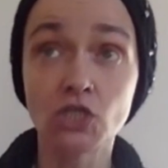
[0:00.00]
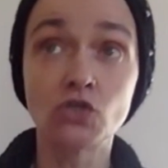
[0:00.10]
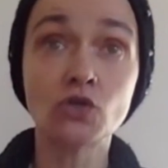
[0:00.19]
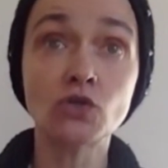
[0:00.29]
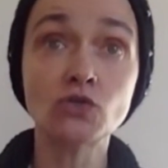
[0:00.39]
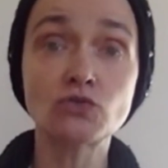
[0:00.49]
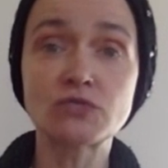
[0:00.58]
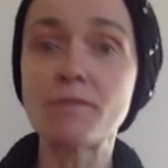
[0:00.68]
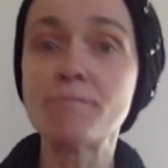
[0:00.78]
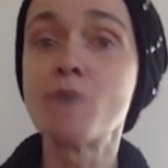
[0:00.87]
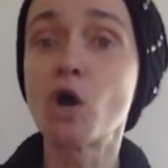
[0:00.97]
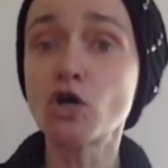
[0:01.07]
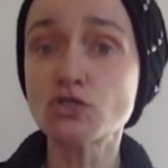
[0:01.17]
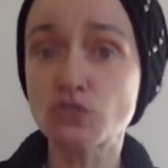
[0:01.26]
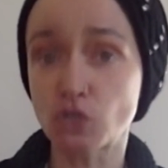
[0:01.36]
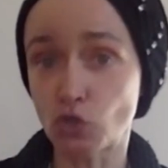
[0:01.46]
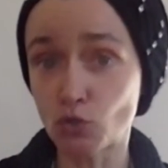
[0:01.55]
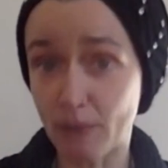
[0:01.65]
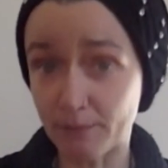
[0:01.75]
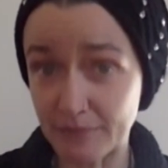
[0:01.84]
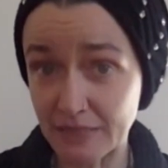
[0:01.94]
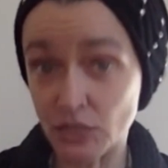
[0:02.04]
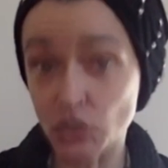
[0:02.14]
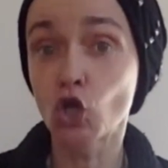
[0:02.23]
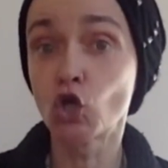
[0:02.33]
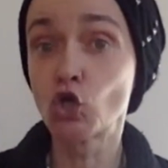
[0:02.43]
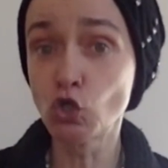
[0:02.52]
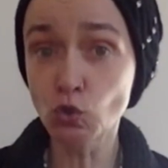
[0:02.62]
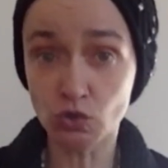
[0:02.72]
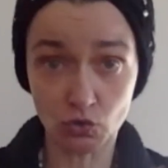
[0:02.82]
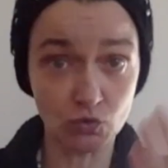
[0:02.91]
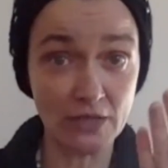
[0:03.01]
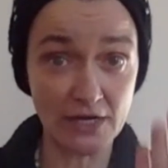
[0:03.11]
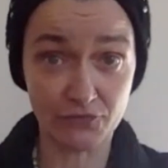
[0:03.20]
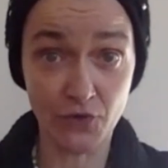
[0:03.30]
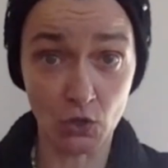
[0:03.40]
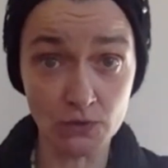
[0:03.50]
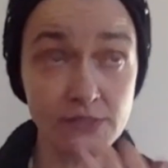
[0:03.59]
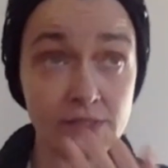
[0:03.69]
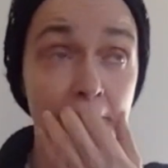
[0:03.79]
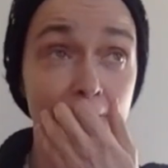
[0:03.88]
you're going to see most human beings glued to their phones.